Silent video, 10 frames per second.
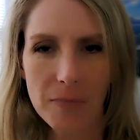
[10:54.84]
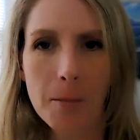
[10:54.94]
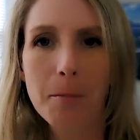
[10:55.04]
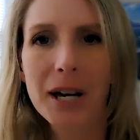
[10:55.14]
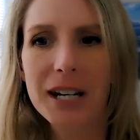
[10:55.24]

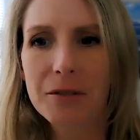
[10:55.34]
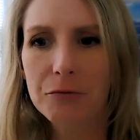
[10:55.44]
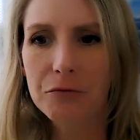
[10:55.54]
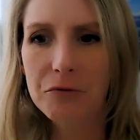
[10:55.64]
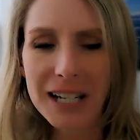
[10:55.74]
But it
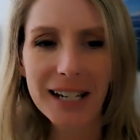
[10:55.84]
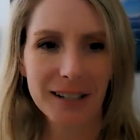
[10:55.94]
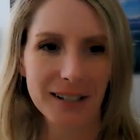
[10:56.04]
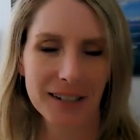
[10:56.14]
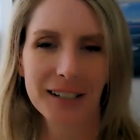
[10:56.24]

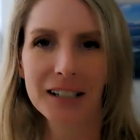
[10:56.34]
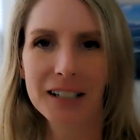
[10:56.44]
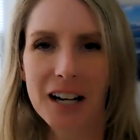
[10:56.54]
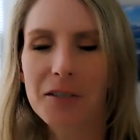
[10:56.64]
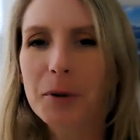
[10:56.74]
reeks
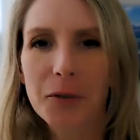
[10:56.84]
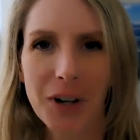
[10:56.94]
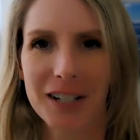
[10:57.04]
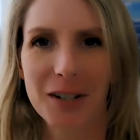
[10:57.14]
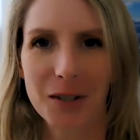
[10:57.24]
of
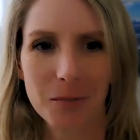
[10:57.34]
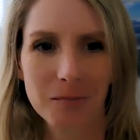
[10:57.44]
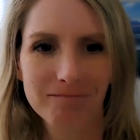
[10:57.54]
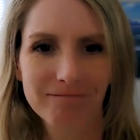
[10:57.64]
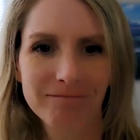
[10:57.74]
perfectionism
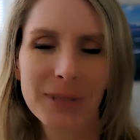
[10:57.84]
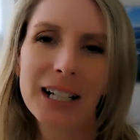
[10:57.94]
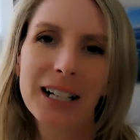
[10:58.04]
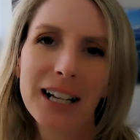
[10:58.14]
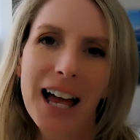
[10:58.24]

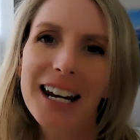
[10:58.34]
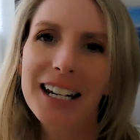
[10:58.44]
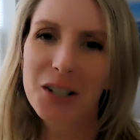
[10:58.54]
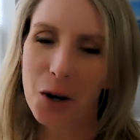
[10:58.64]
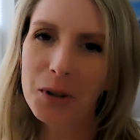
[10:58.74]
and I
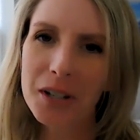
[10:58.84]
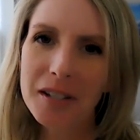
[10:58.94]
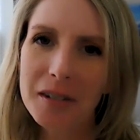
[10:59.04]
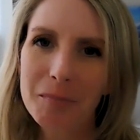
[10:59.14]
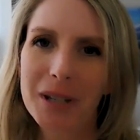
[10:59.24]
know
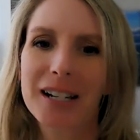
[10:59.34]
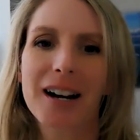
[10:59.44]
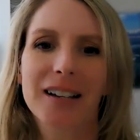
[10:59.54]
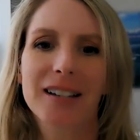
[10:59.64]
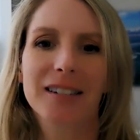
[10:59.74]
this
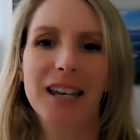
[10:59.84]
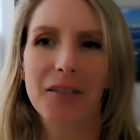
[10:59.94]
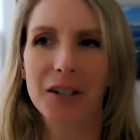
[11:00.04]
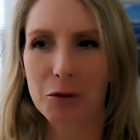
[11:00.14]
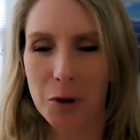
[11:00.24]
because
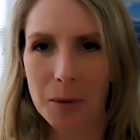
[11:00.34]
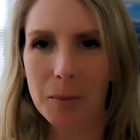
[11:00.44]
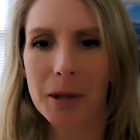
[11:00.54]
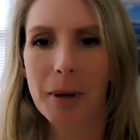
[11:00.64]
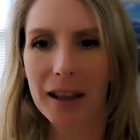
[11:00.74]
having grown up
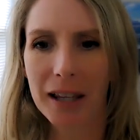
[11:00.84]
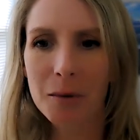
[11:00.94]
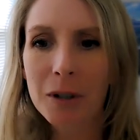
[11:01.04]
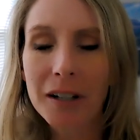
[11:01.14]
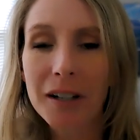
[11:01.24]
in the ballet
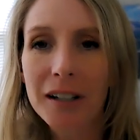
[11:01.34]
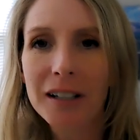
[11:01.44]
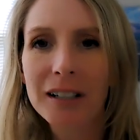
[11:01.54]
world,